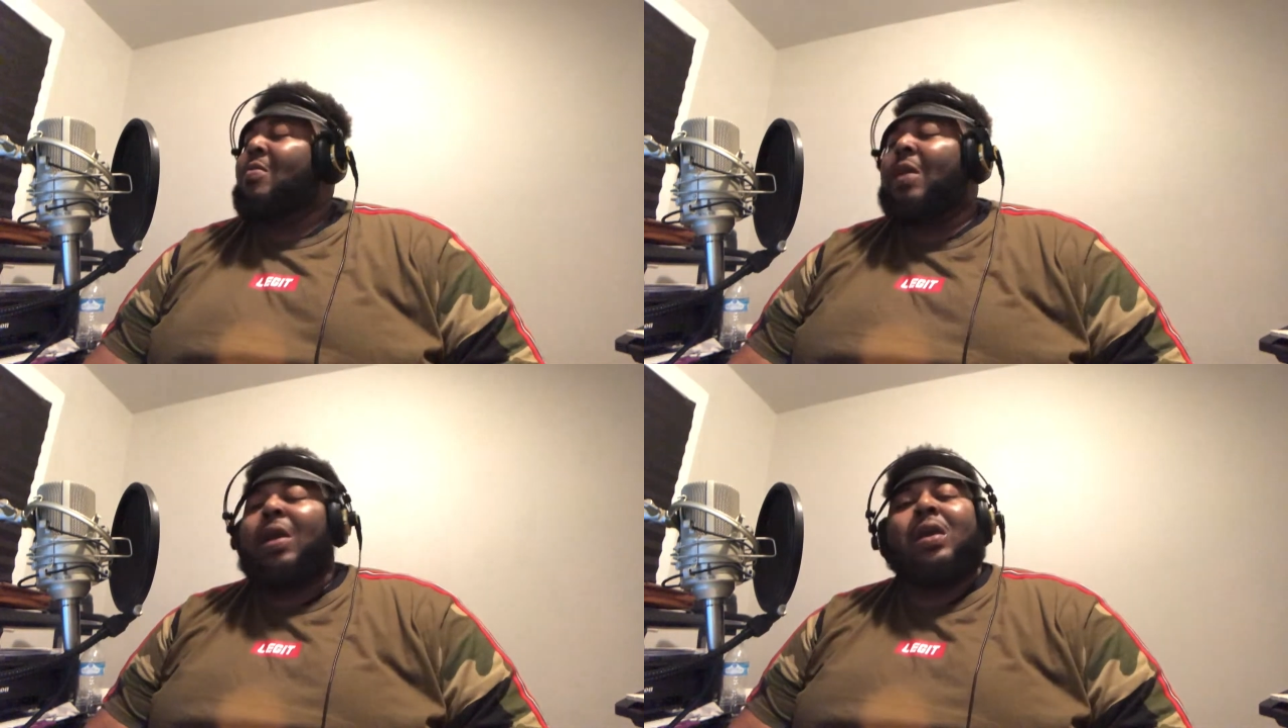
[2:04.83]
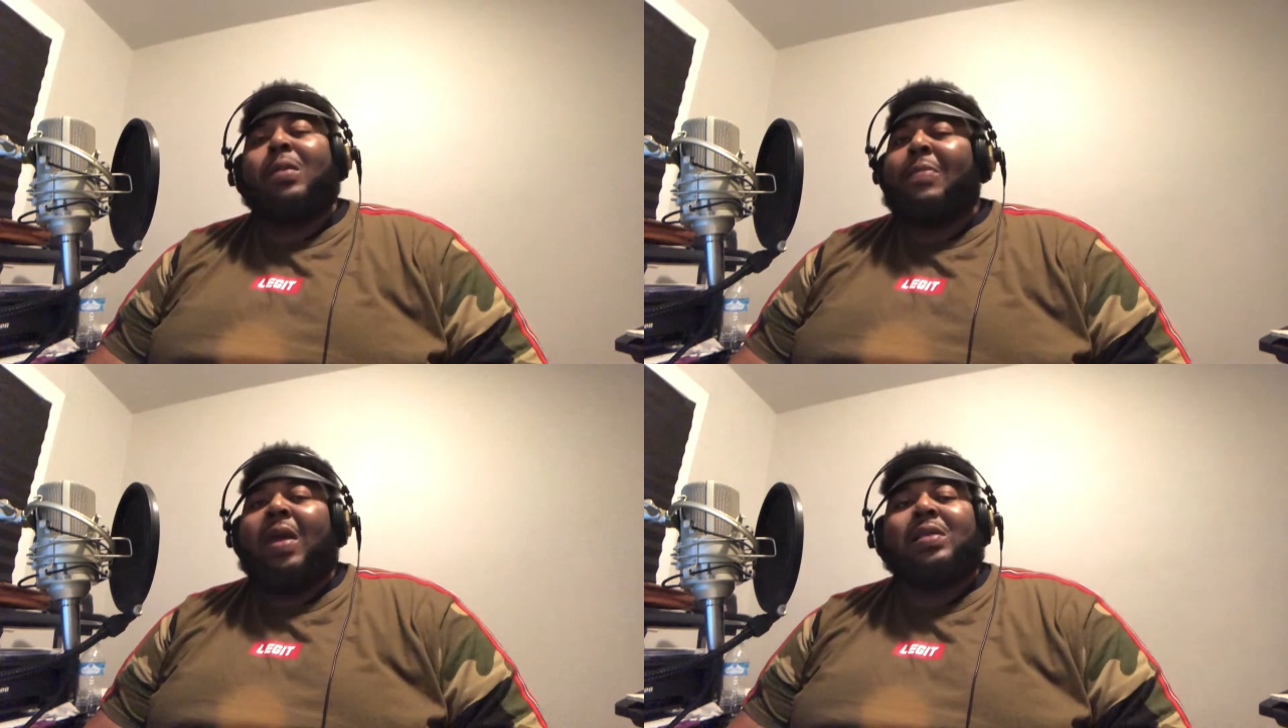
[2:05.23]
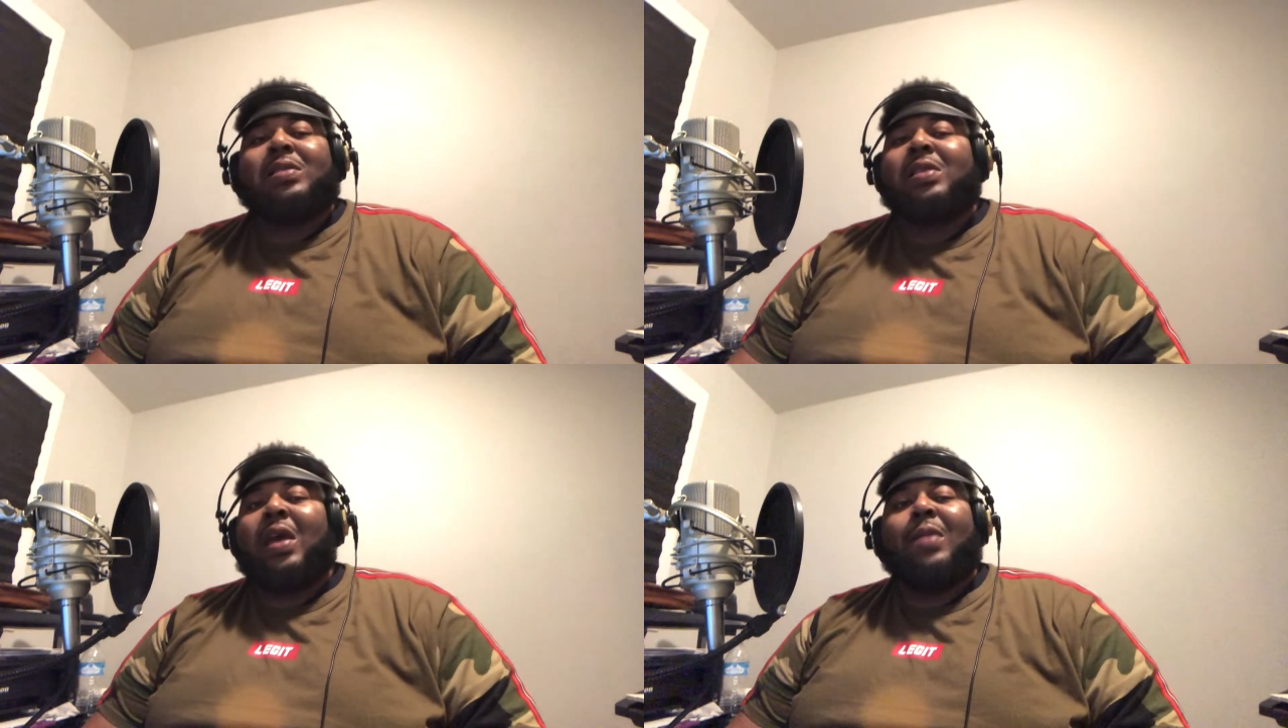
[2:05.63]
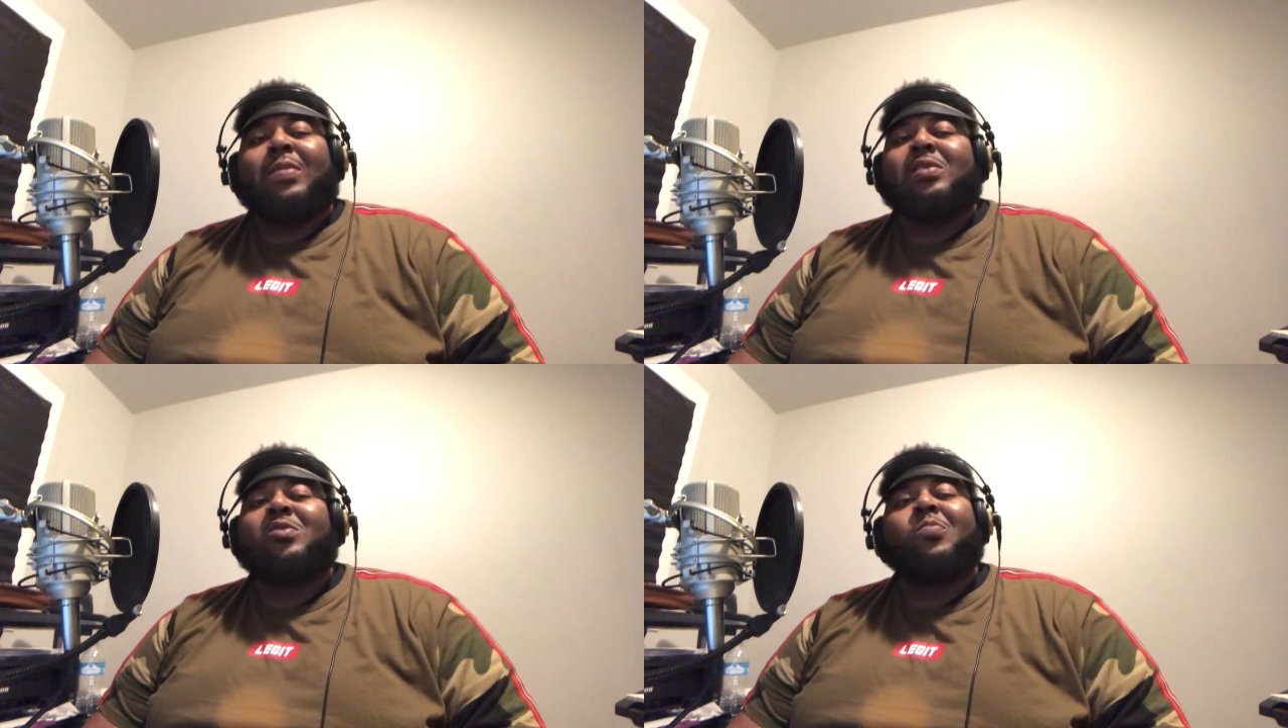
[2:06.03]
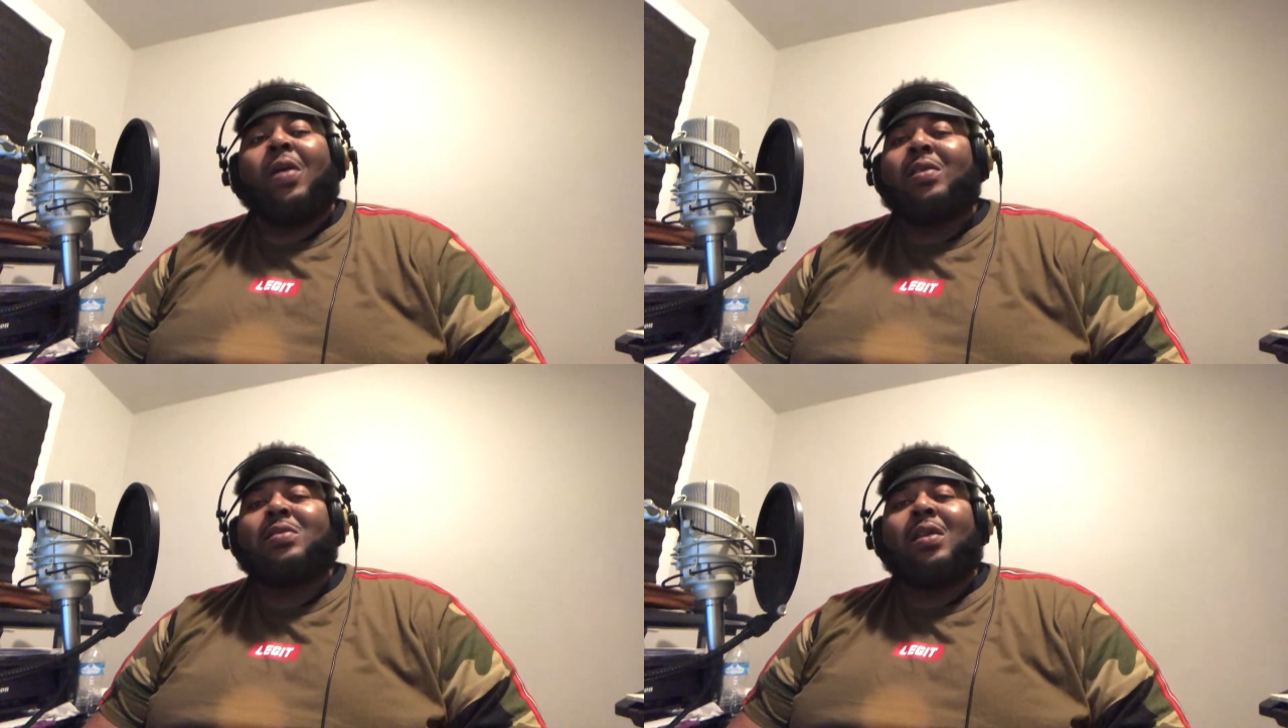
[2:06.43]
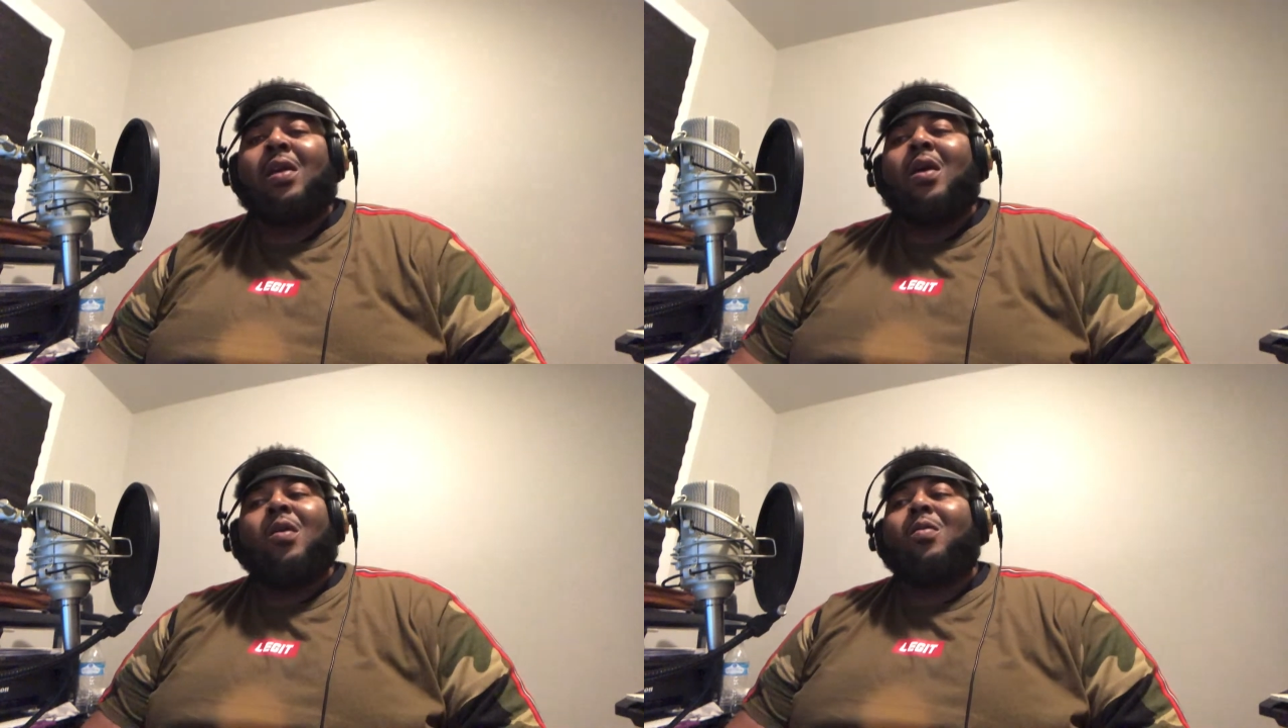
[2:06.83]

You can't get back the time that you wasted